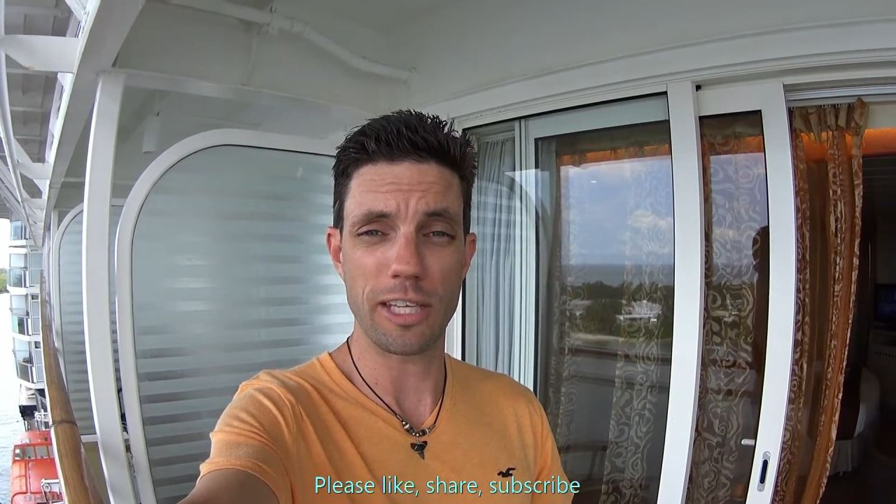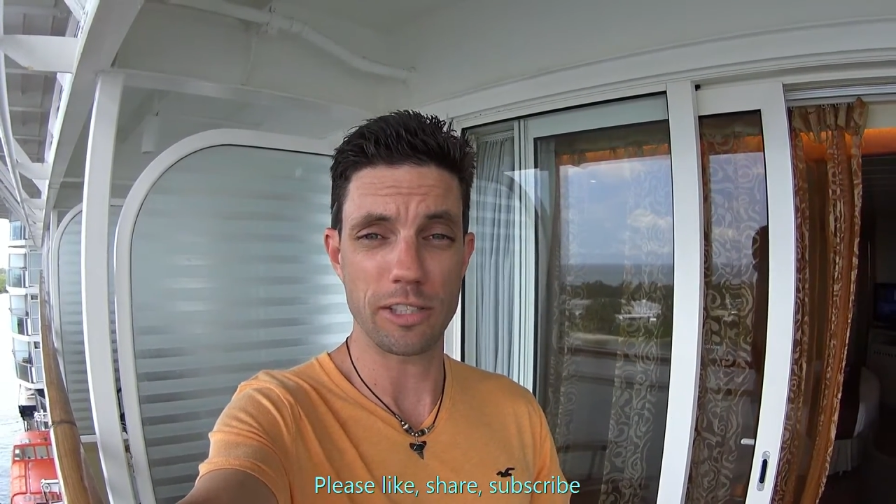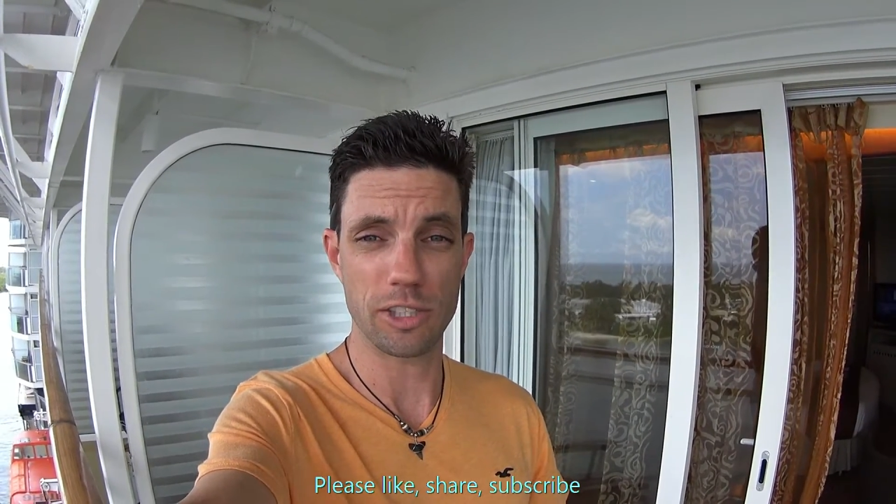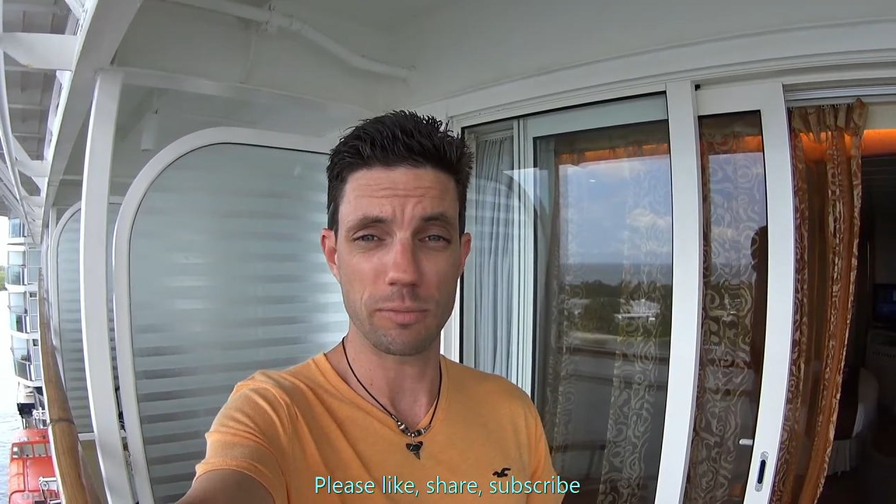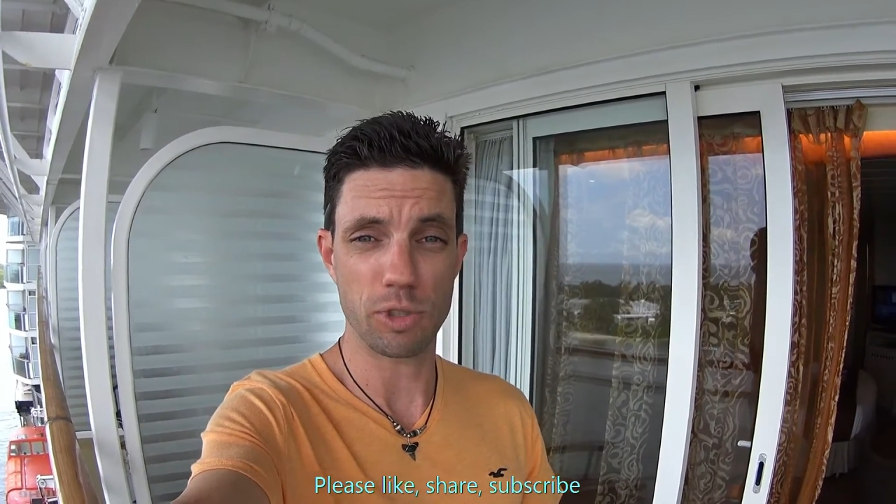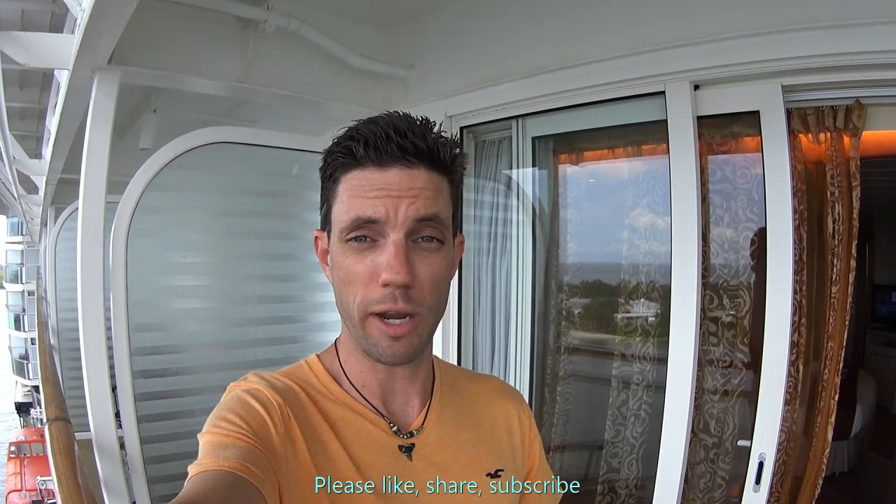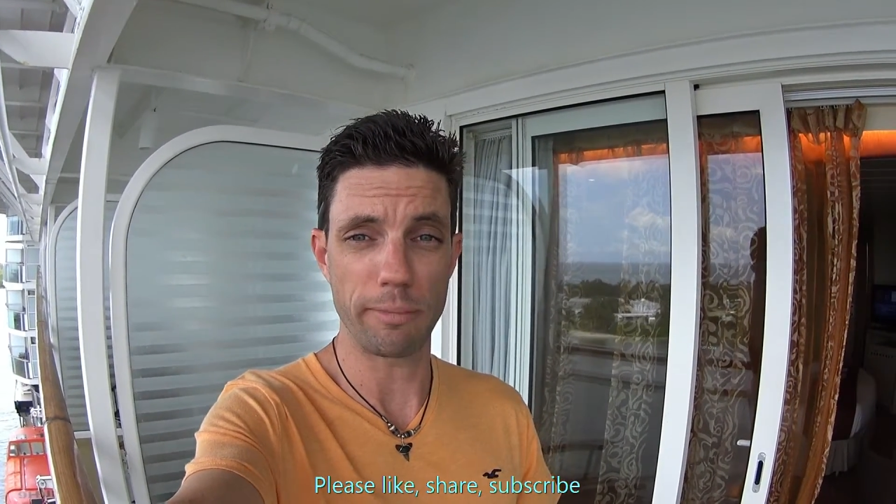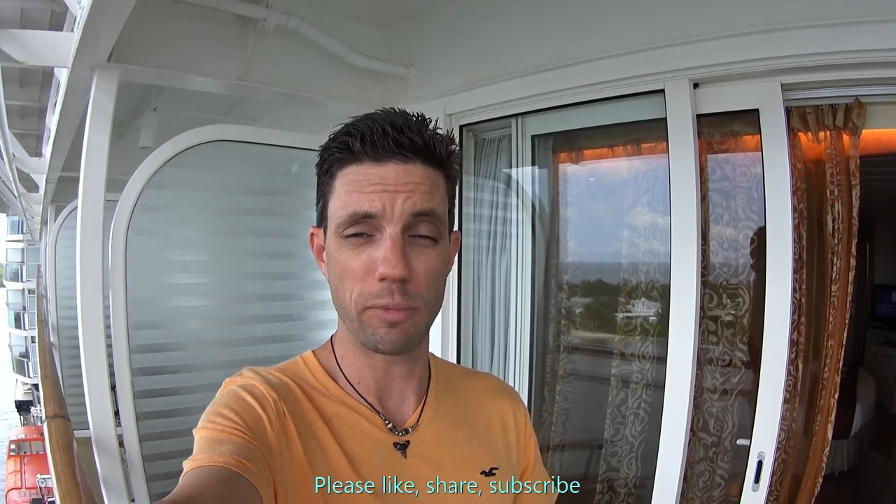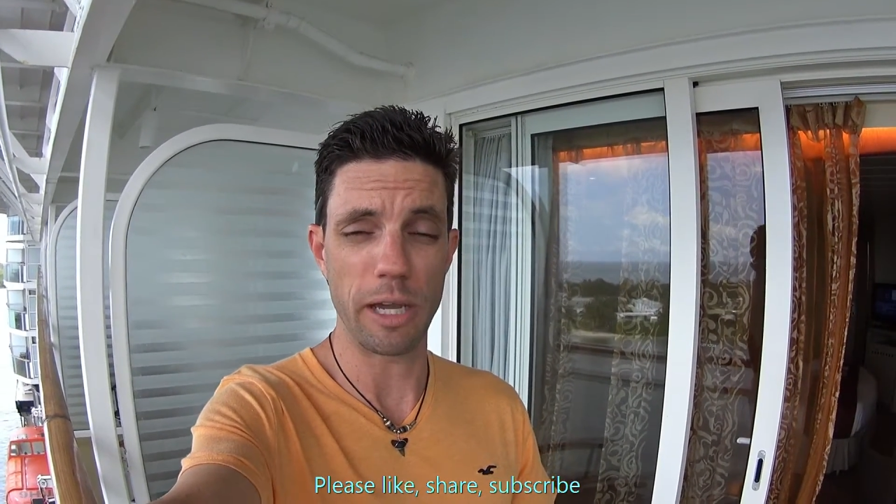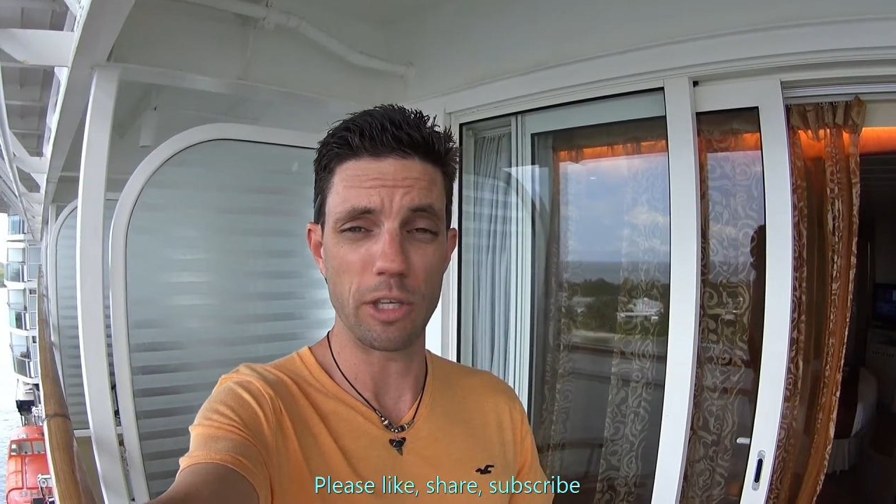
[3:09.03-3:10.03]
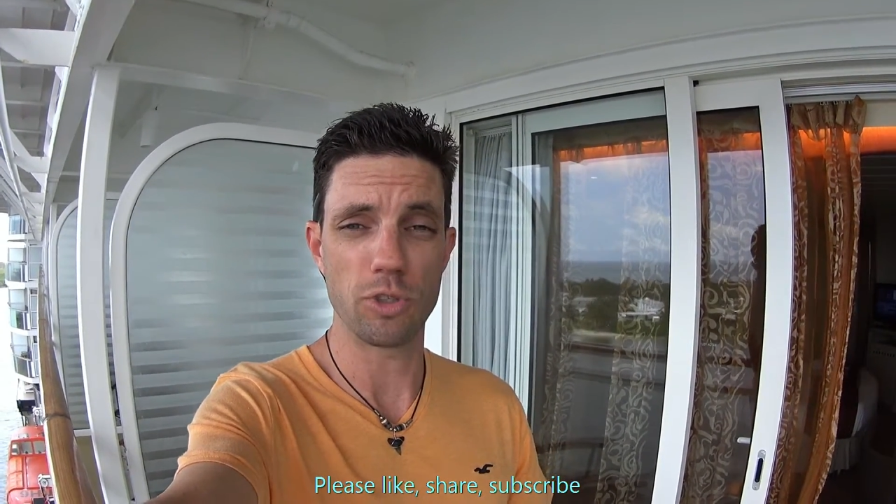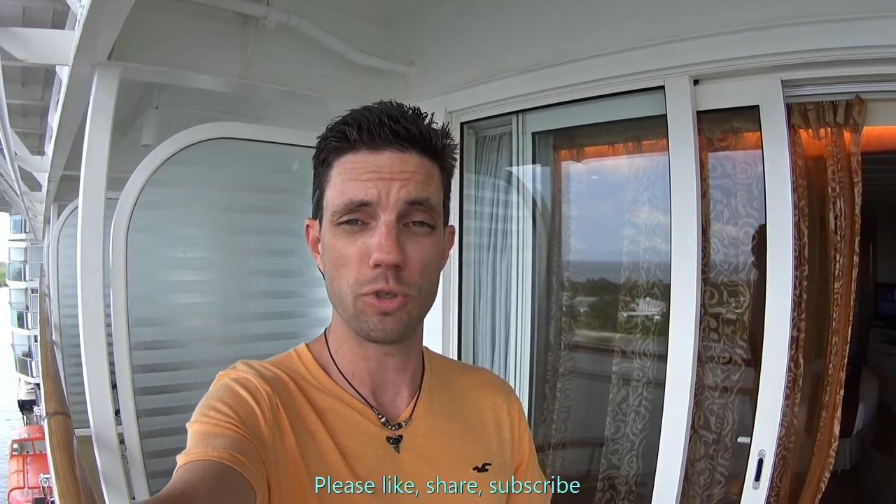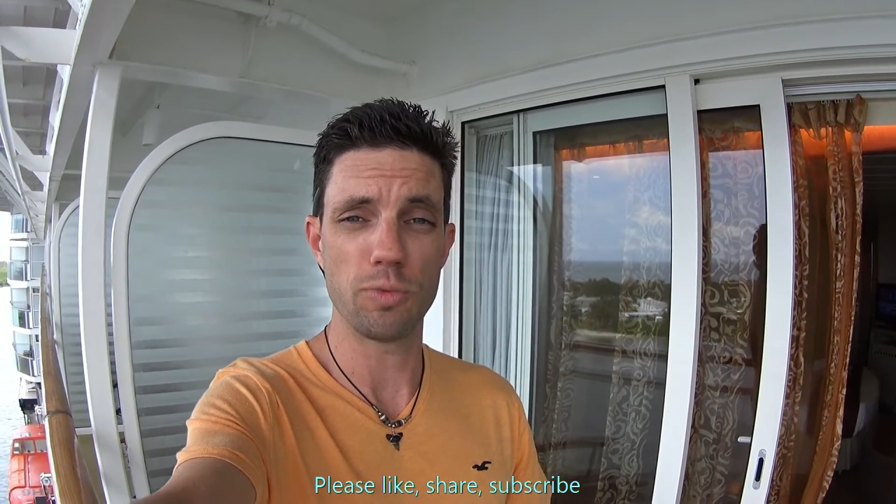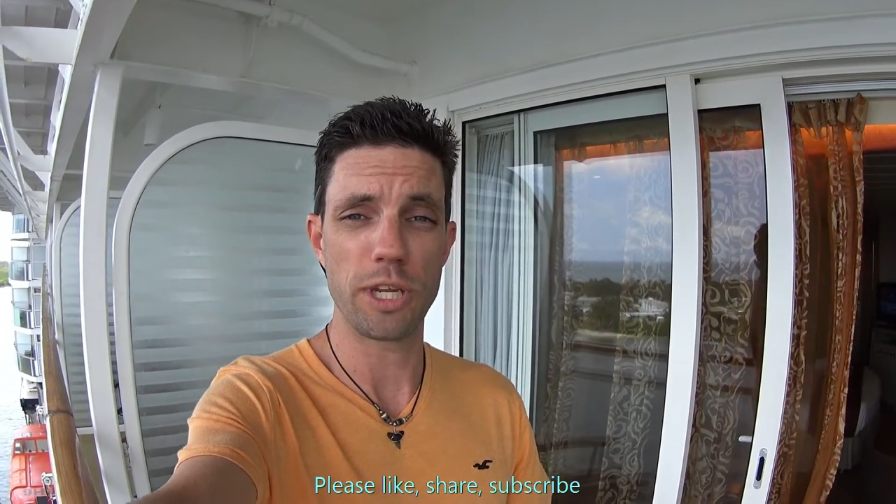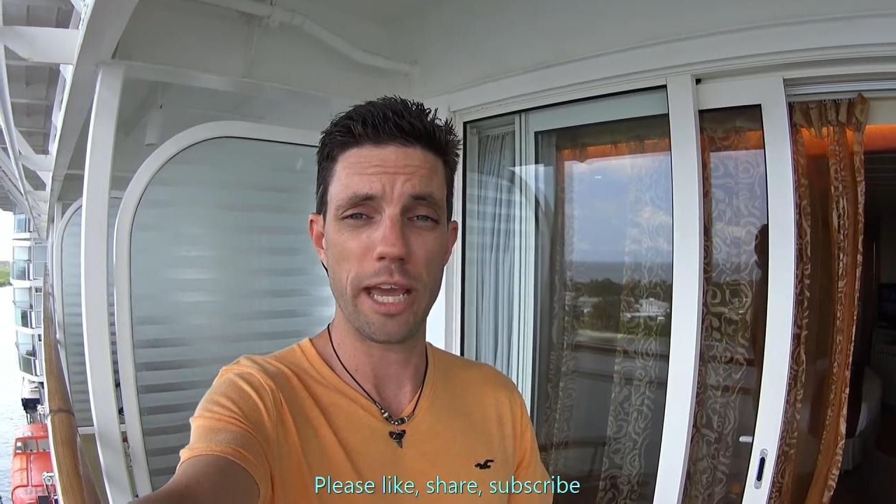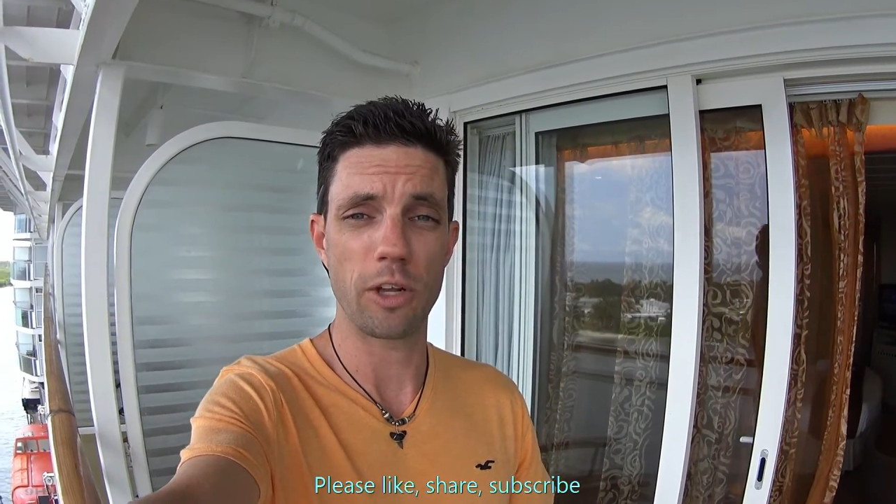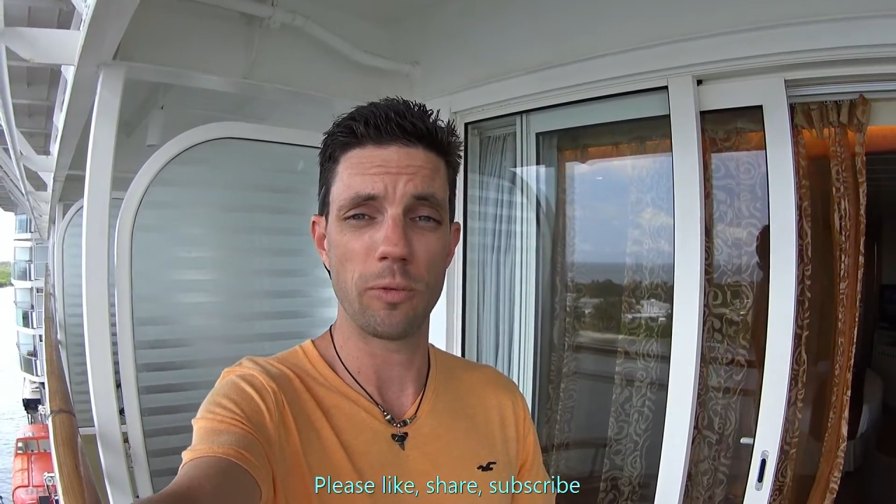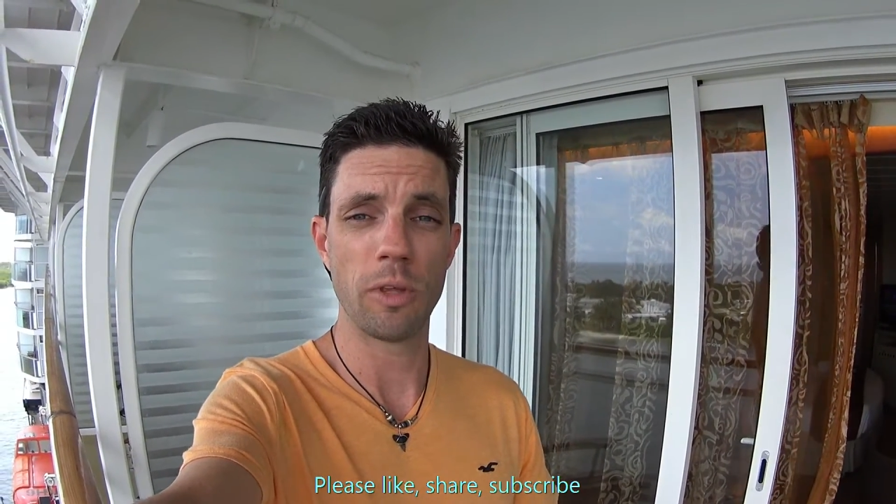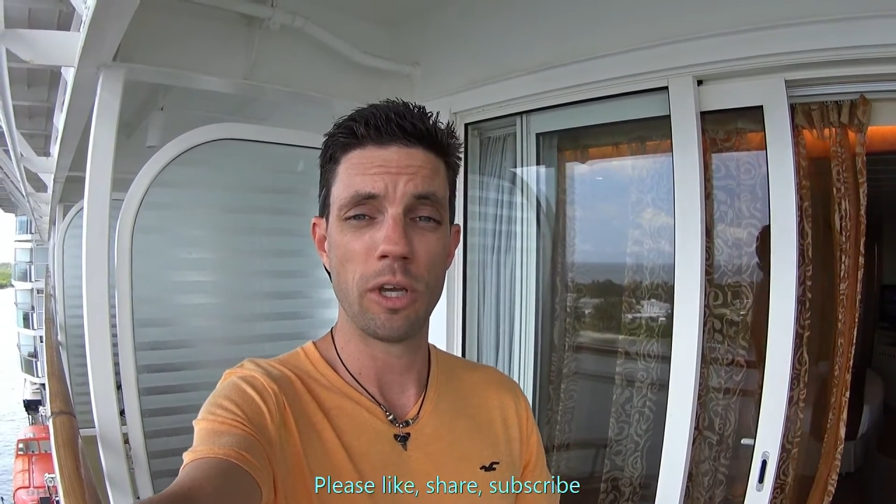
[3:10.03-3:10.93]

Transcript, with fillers: and subscribe to my YouTube channel.